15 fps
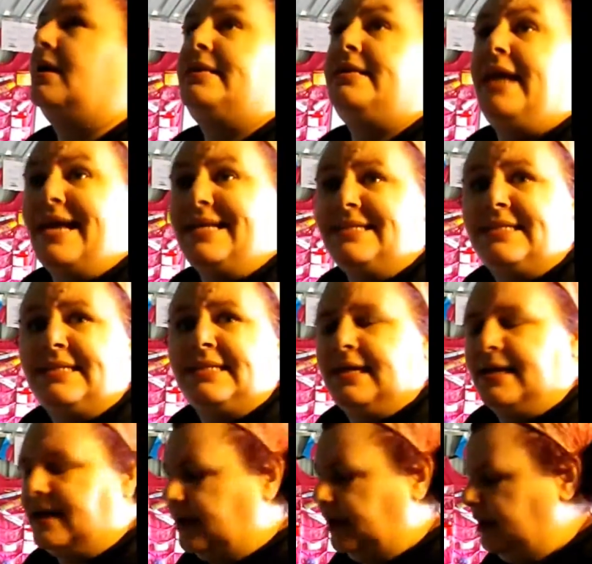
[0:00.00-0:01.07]

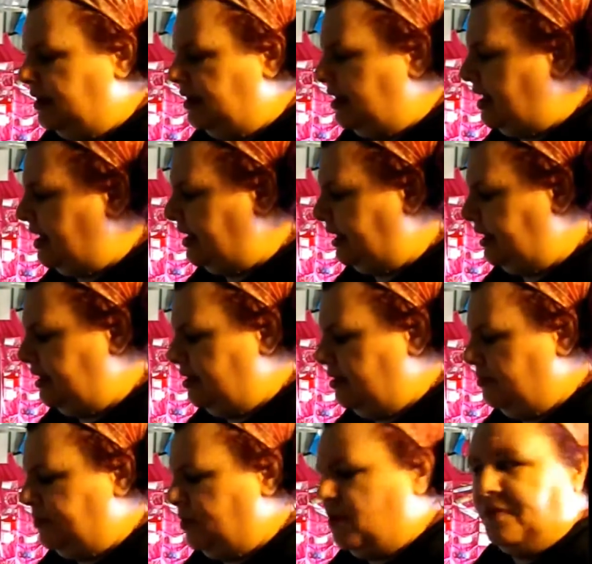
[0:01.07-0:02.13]
yesterday I
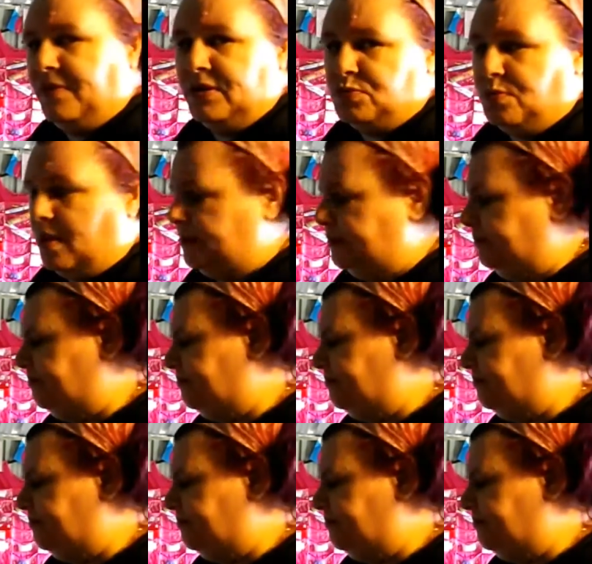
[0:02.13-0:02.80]
bought this one.